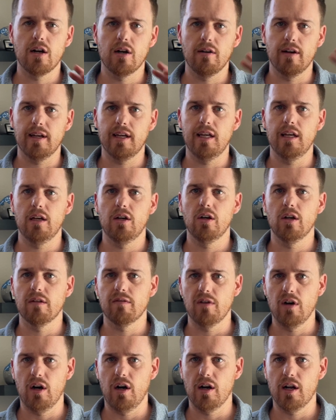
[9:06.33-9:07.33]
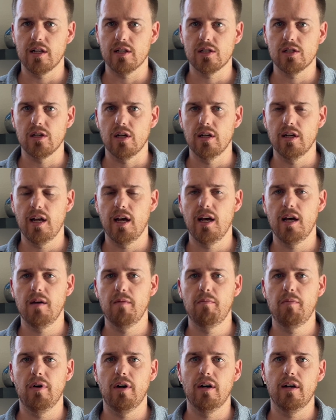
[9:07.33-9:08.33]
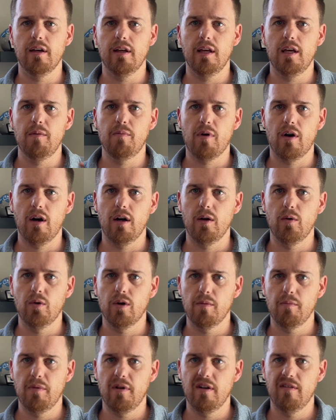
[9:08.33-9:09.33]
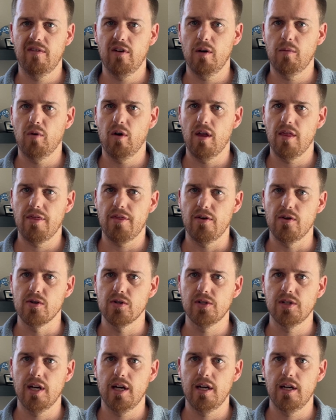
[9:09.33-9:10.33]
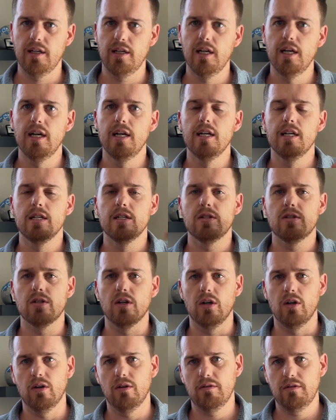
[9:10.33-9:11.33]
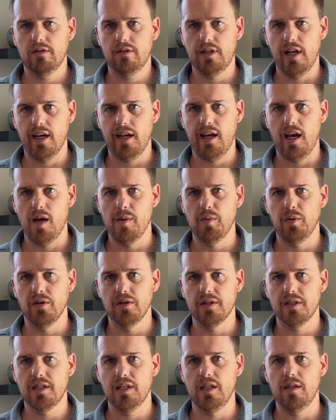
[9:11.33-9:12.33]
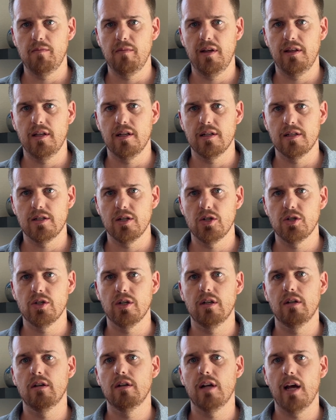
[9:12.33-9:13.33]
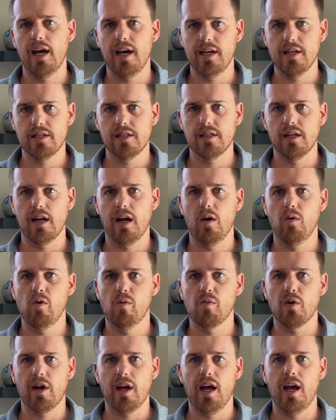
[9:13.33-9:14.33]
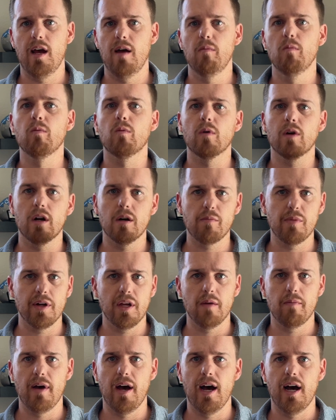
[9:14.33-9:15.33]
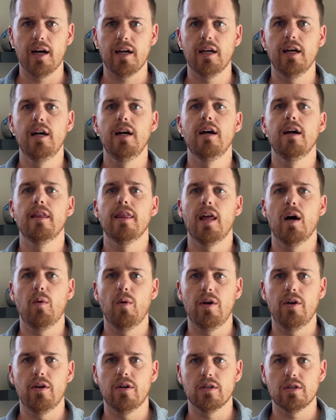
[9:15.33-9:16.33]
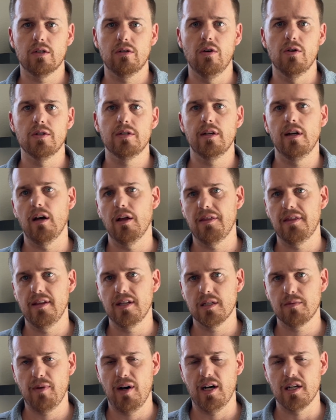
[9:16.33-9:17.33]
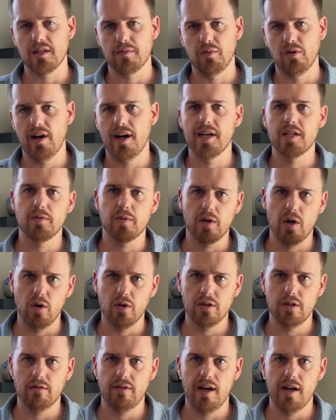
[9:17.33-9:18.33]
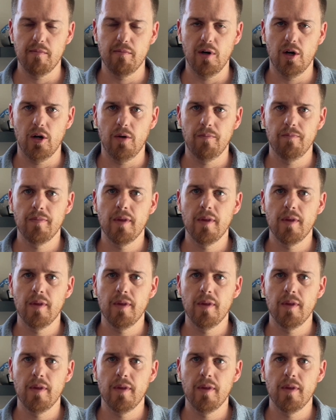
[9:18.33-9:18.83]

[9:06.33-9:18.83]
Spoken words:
like he could have gone on Sunday, but he probably wouldn't have been available on Thursday. So Dan Campbell and the team made the decision, hey, sit out one more game. We're going to bring you back. That way you're as close to healthy as possible as we go into Lambeau.